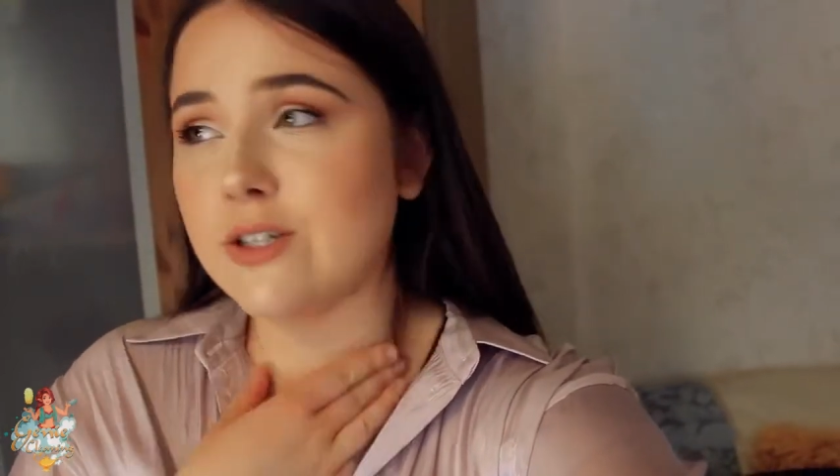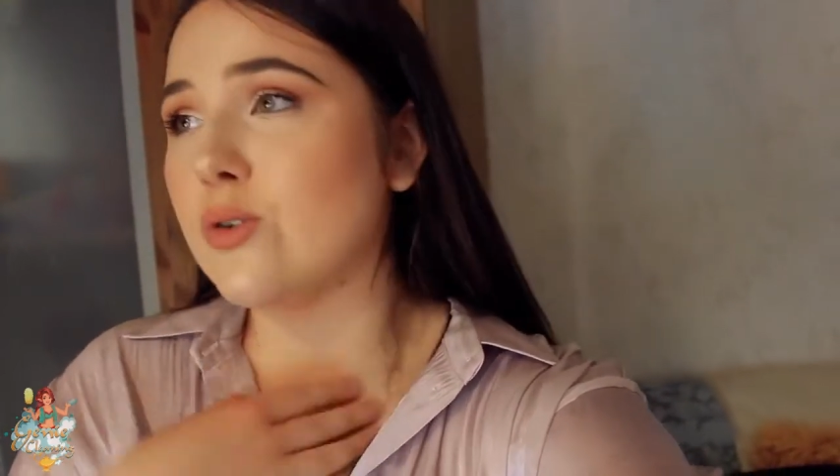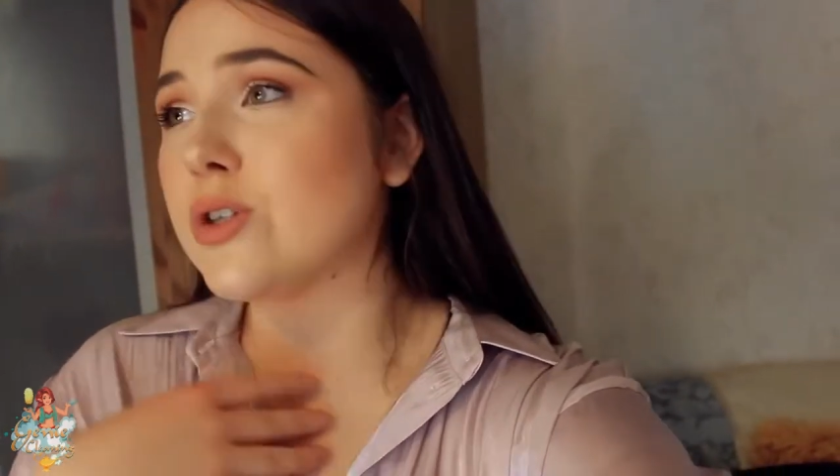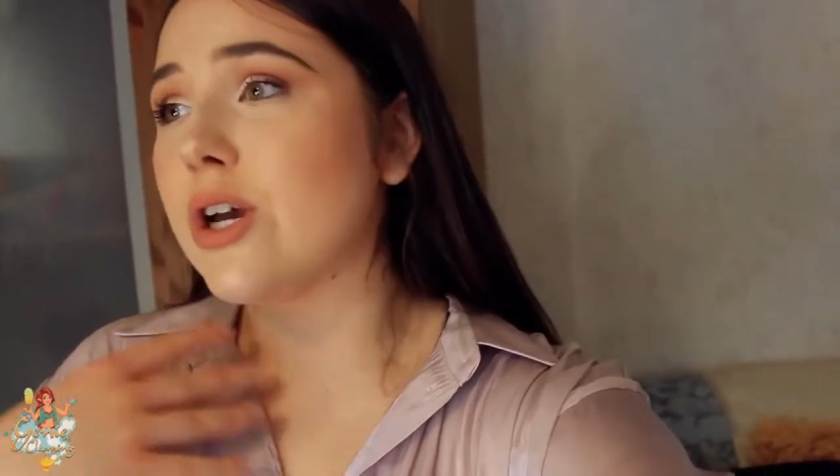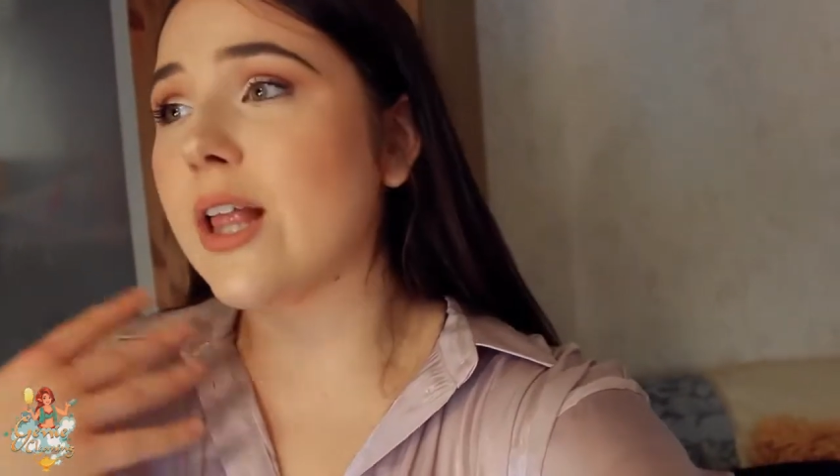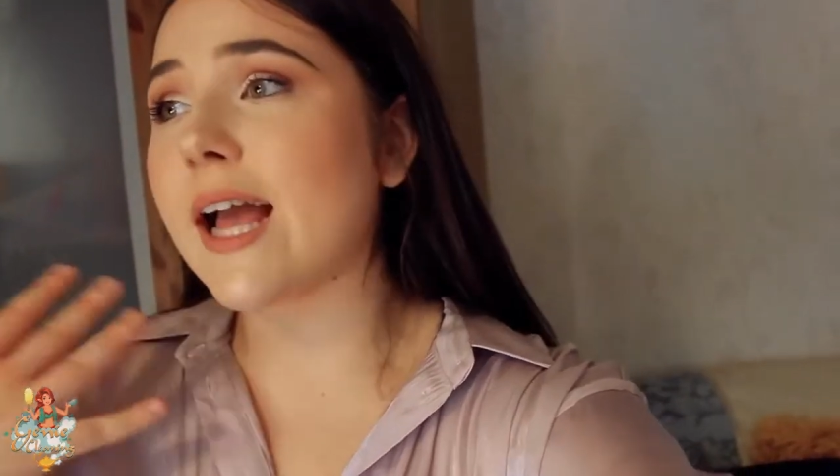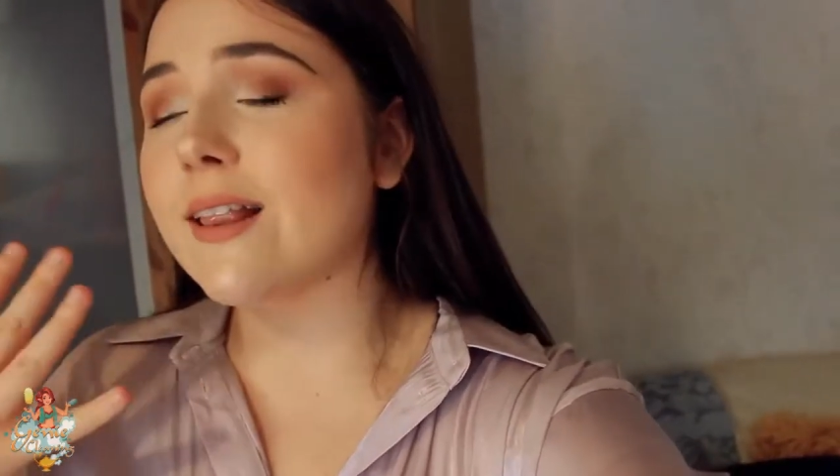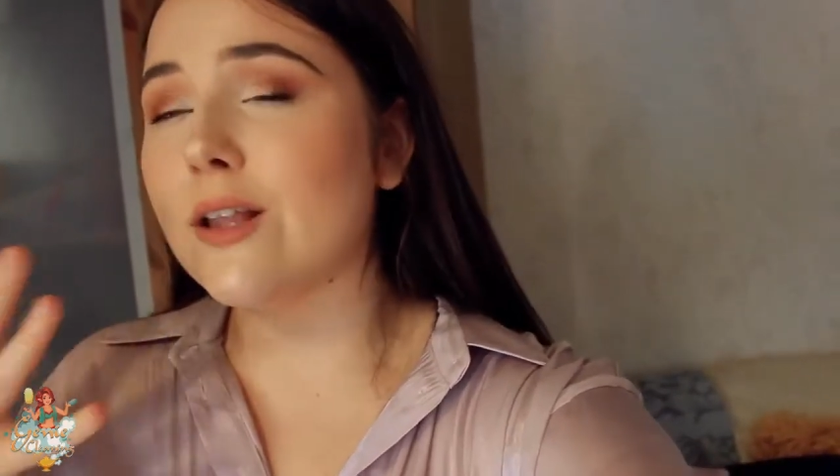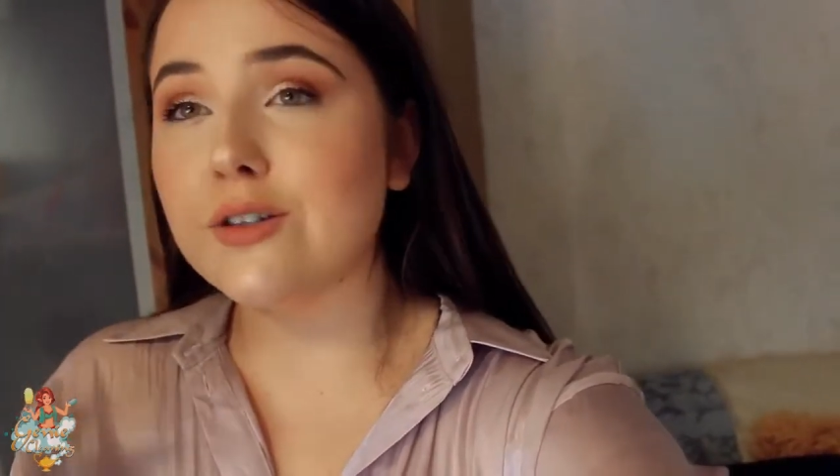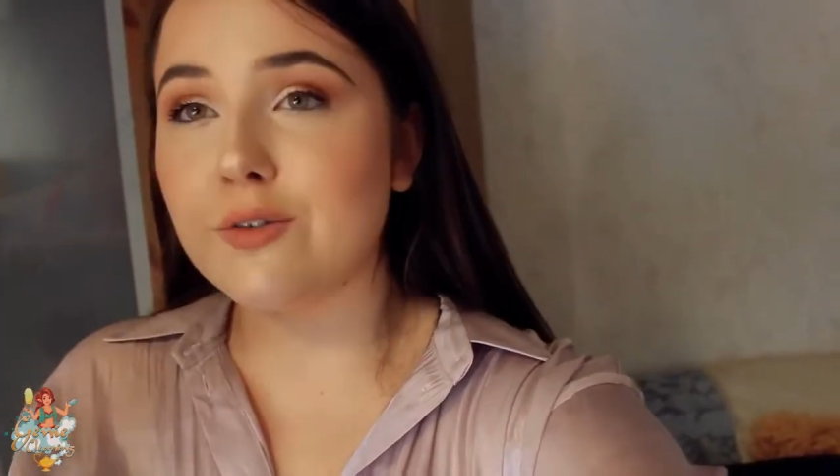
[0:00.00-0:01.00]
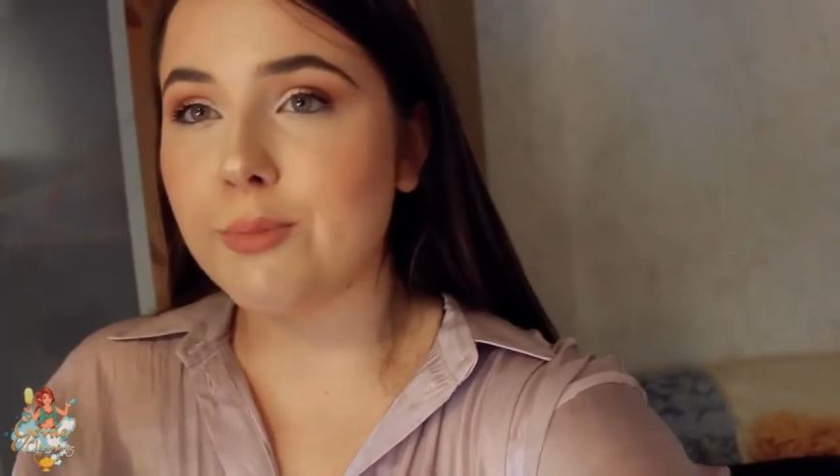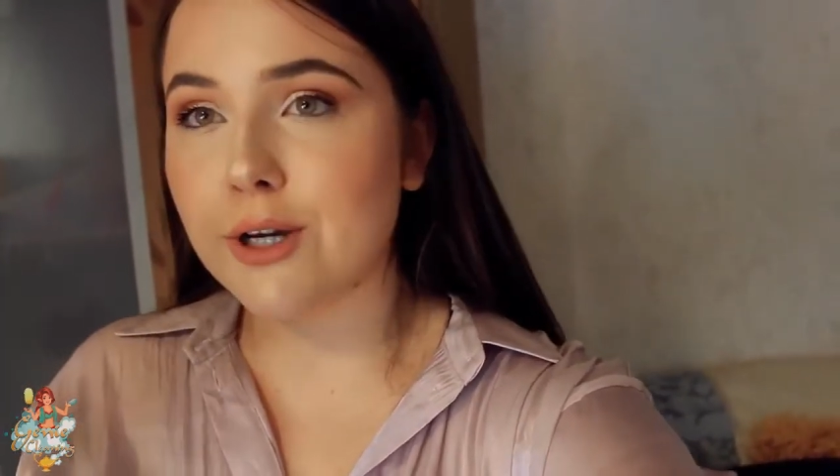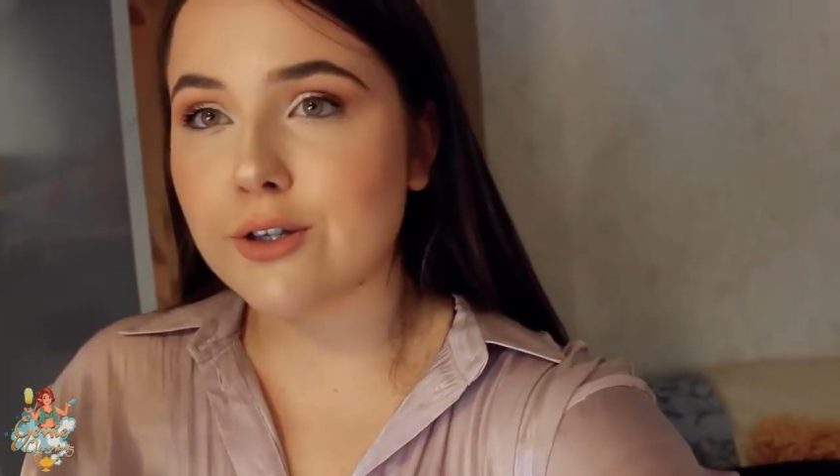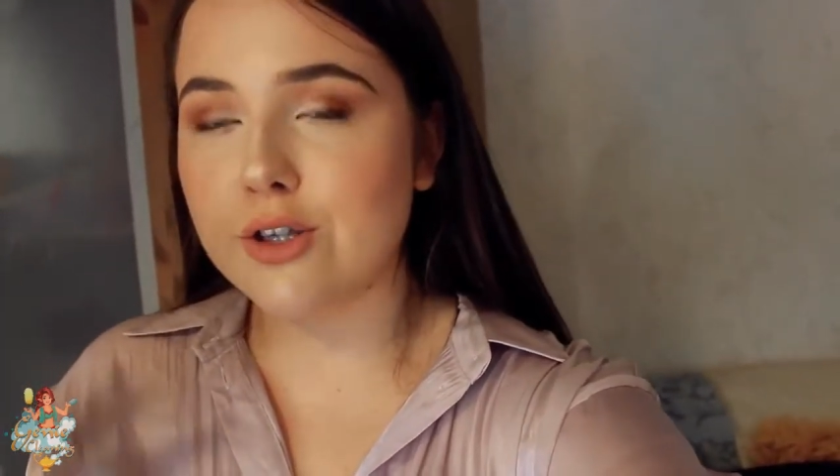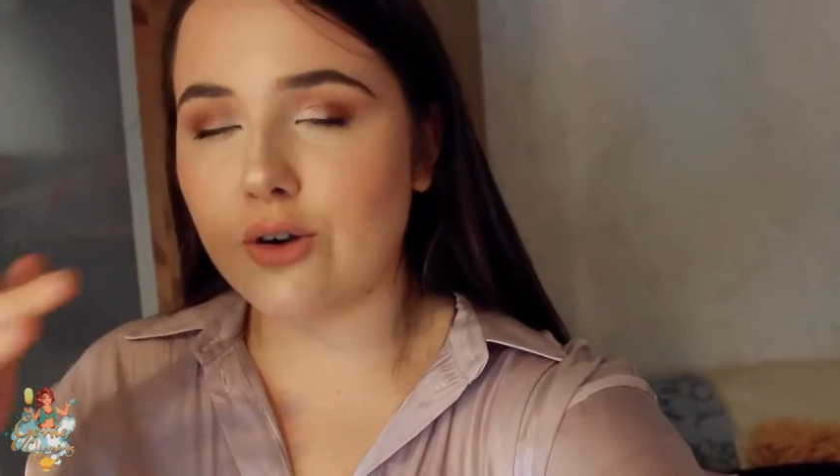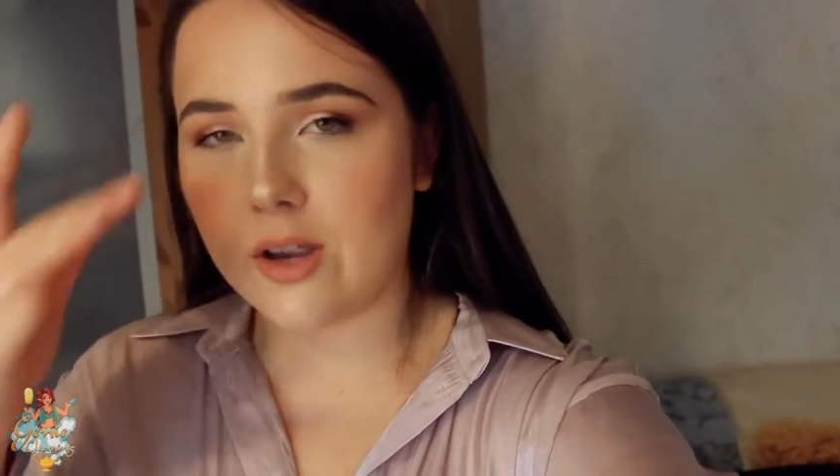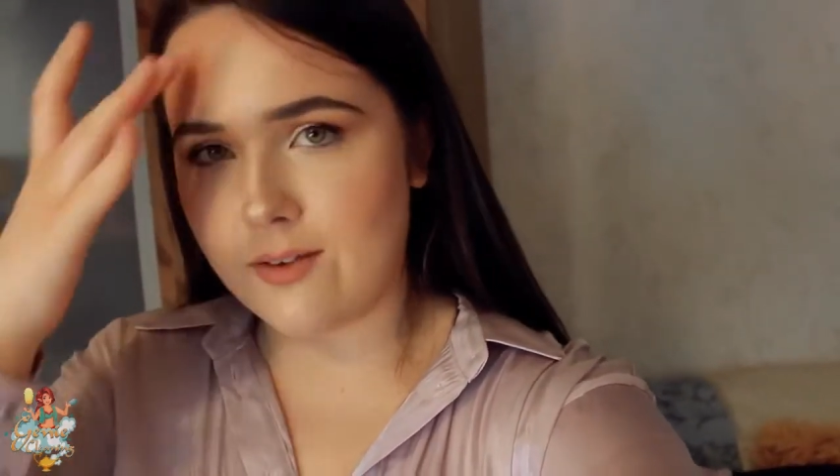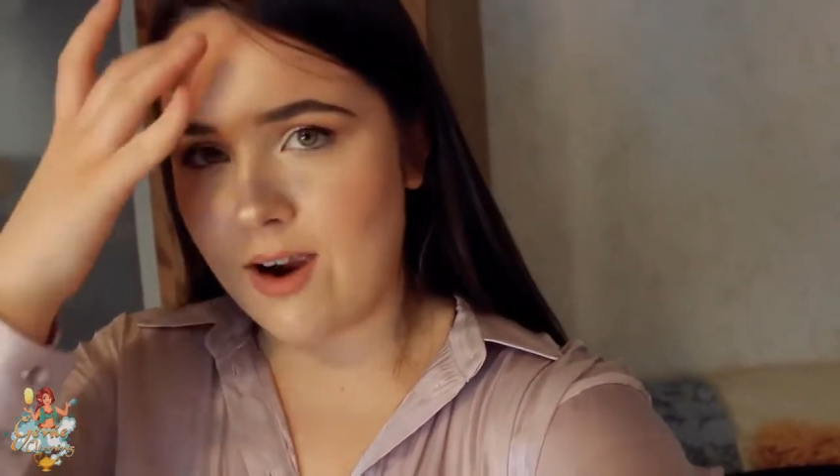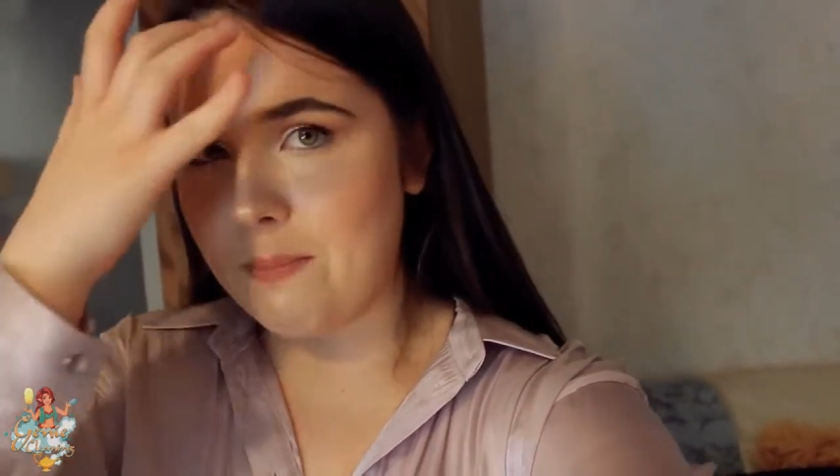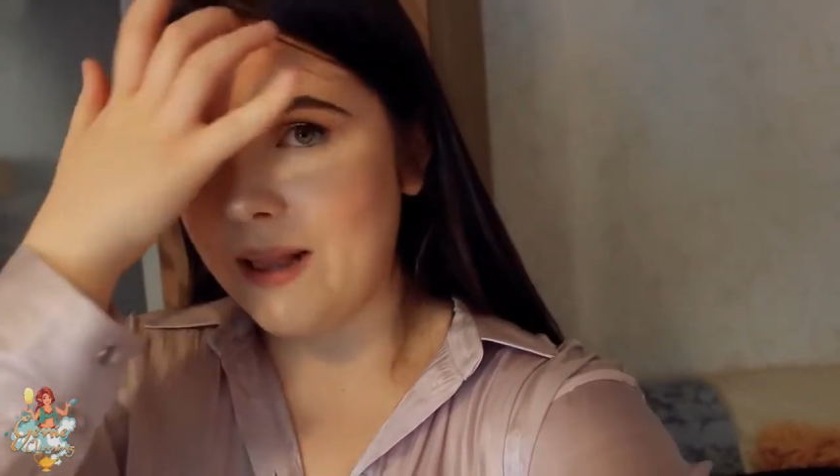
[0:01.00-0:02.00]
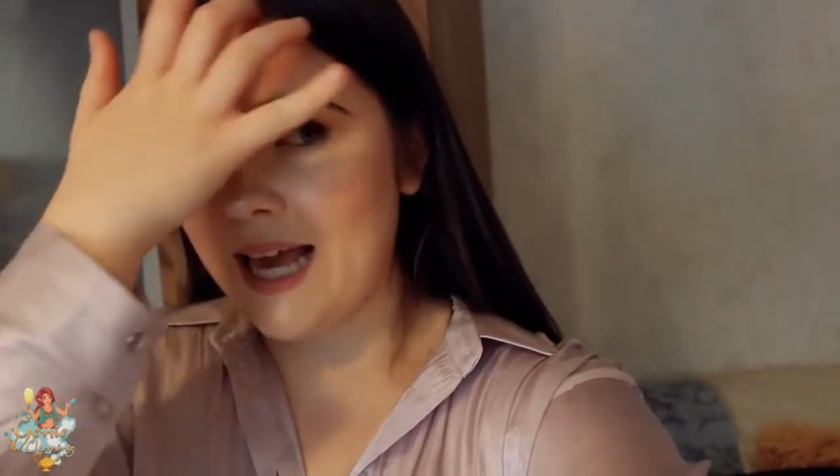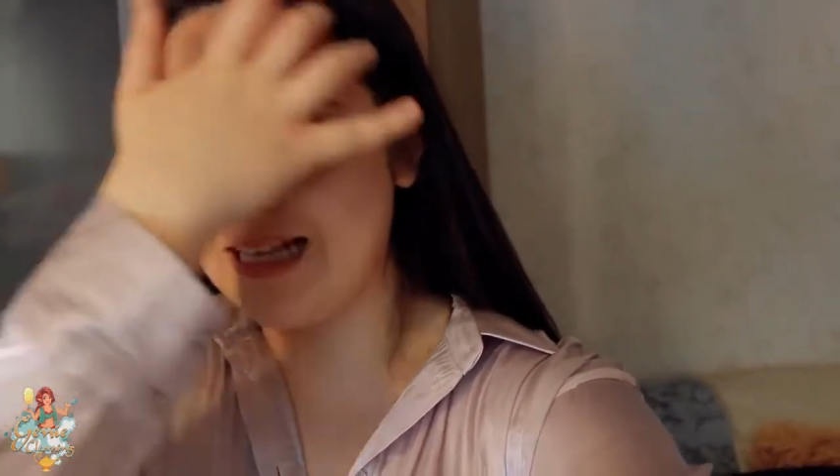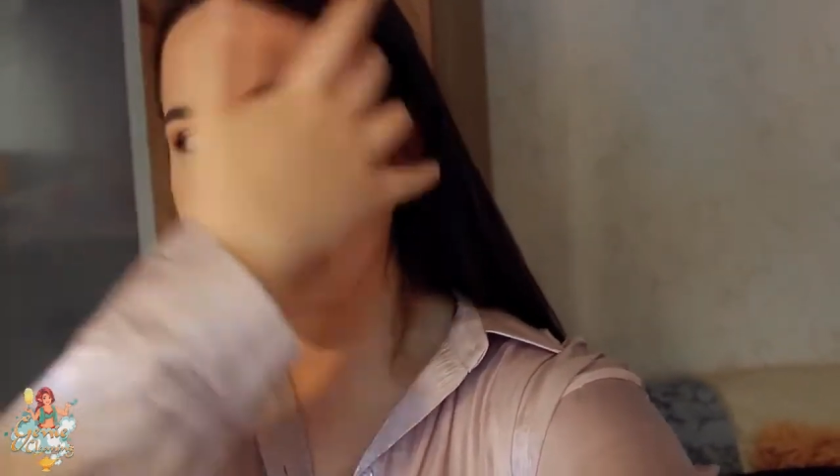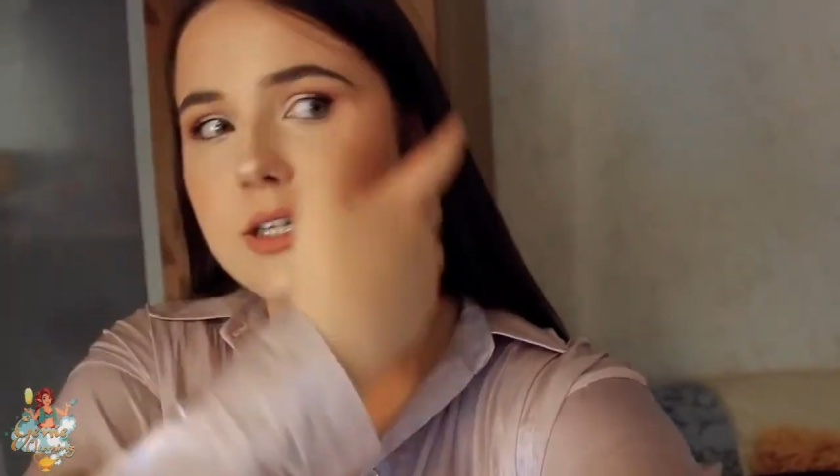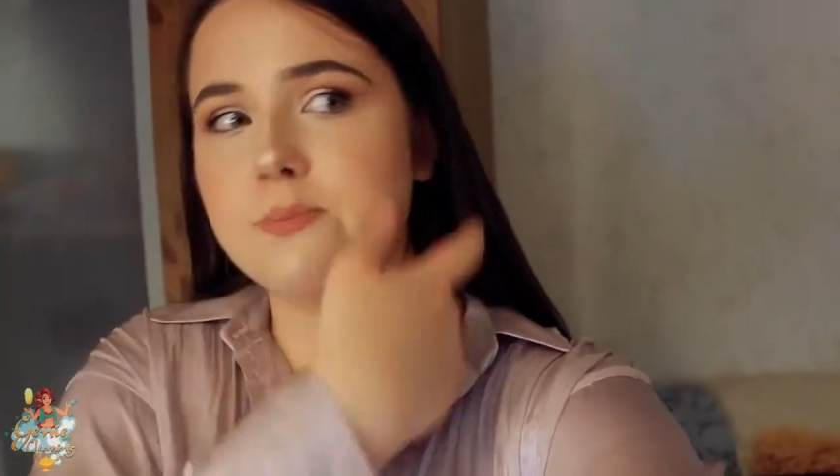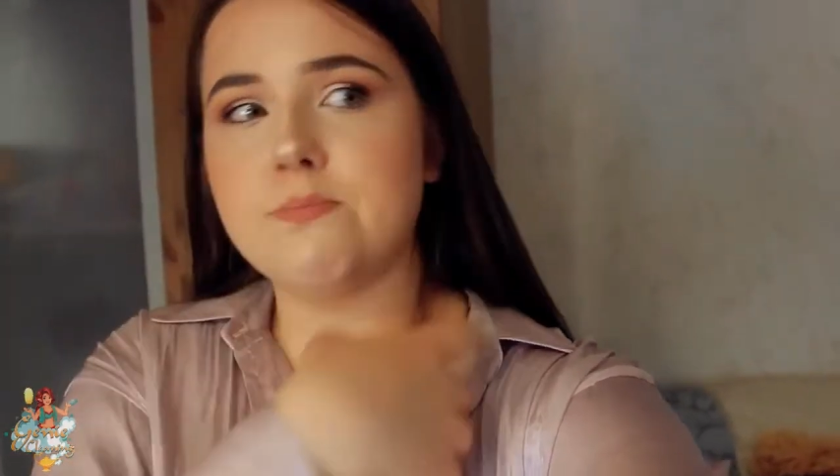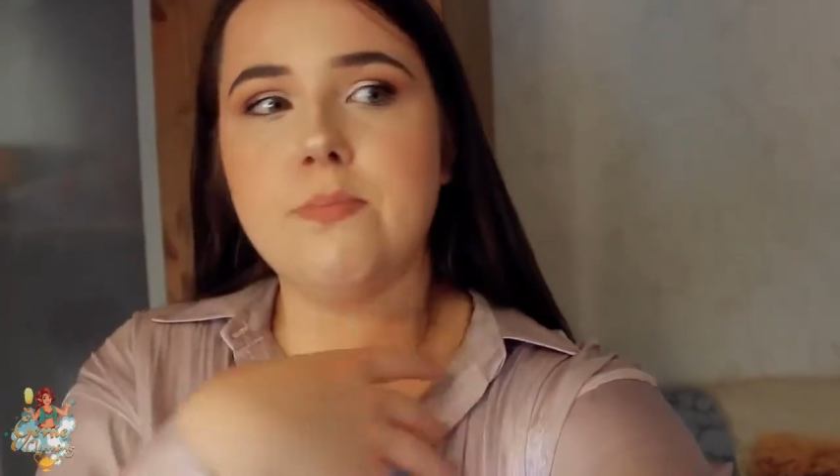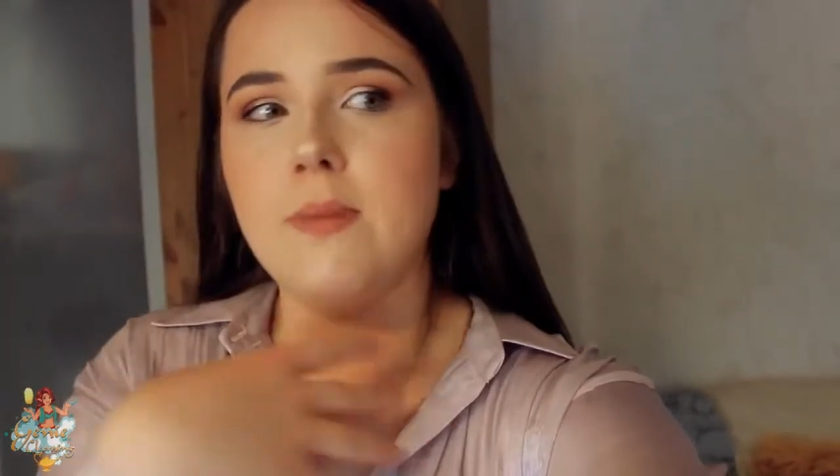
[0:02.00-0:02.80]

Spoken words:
There's also like loads of books not in the right place because